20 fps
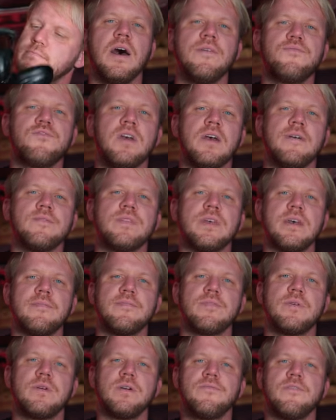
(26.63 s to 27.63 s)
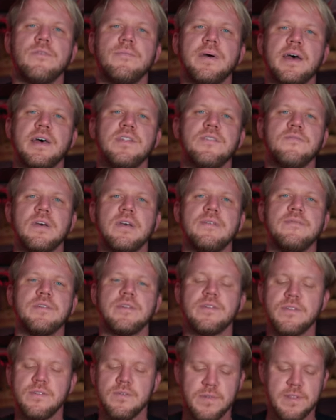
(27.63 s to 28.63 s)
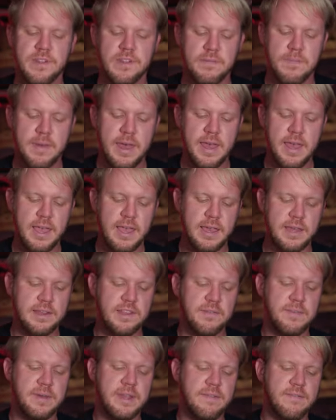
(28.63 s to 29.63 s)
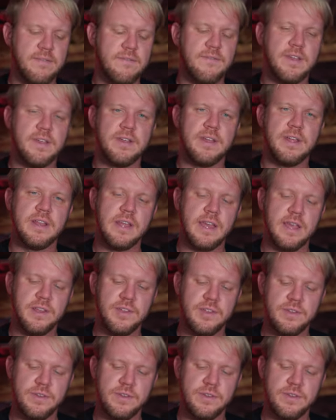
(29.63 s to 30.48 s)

I've traveled everywhere over the past five years with this bag and it's made out of a very nice